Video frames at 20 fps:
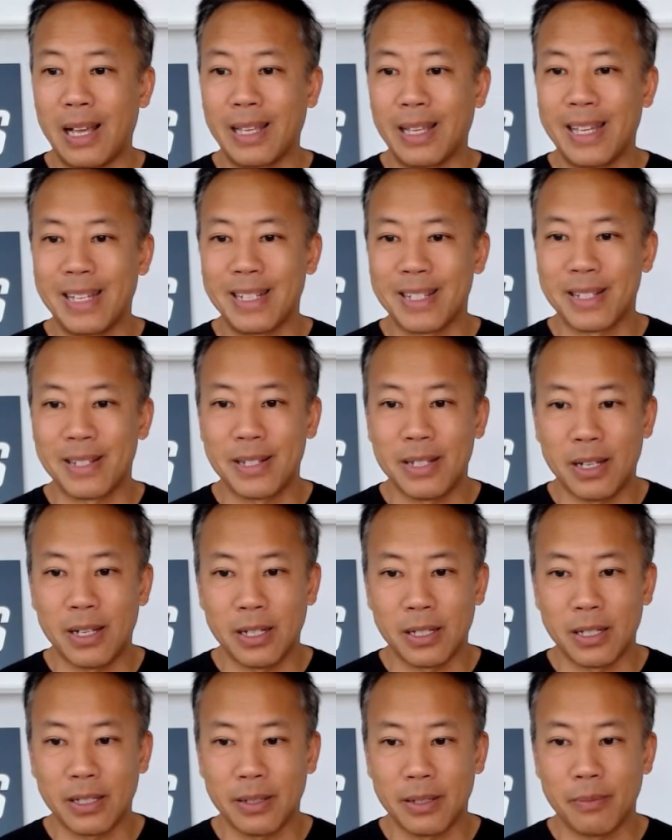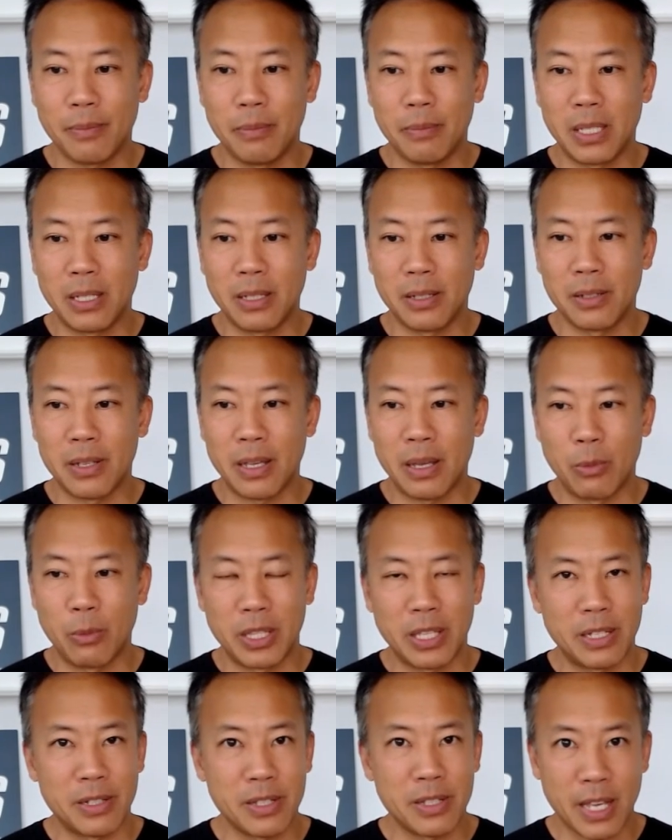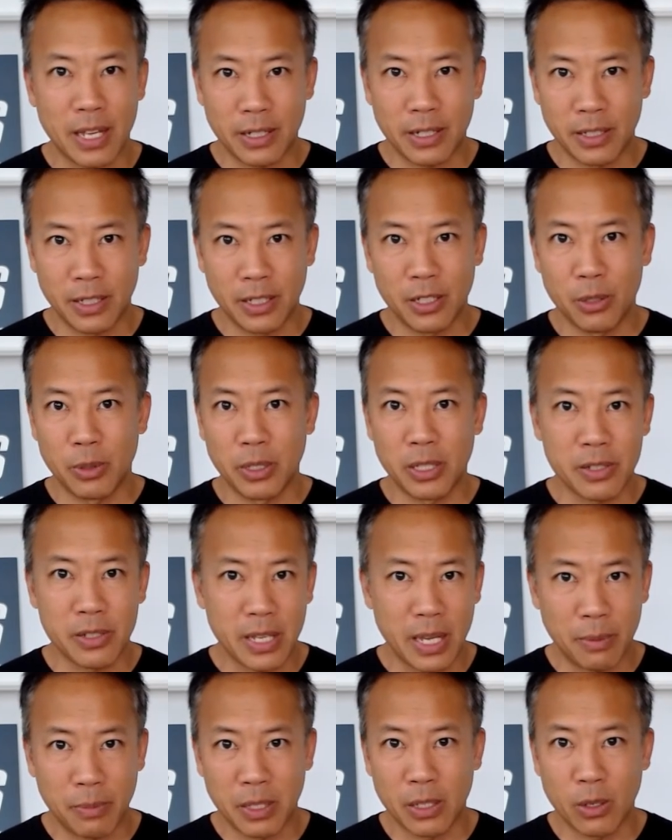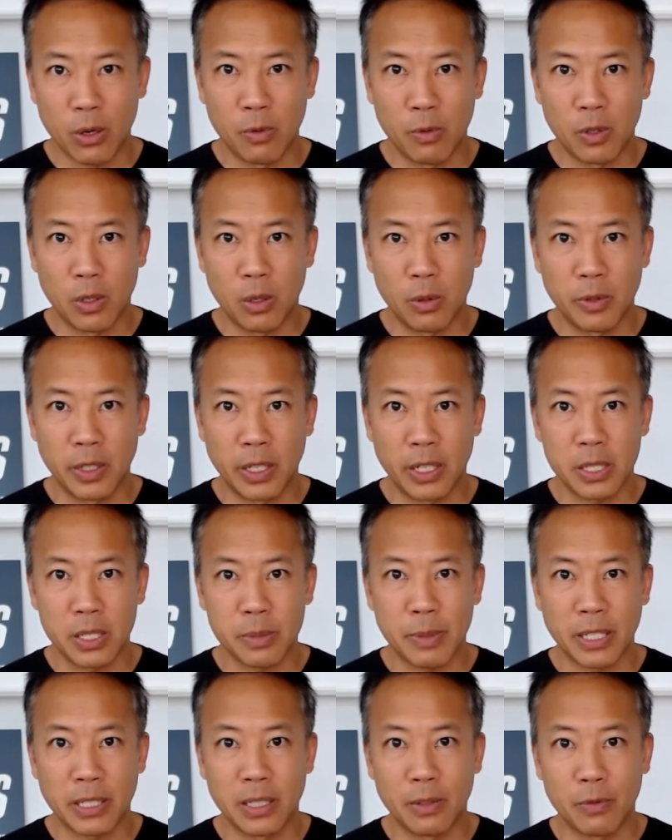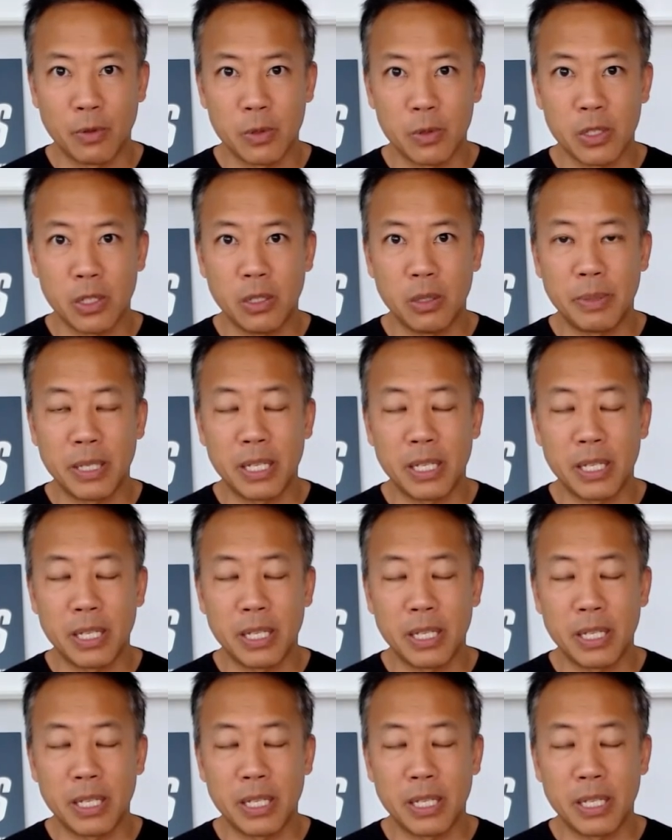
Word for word: get stuck because and with insanity doing the same thing over and over again expecting a different result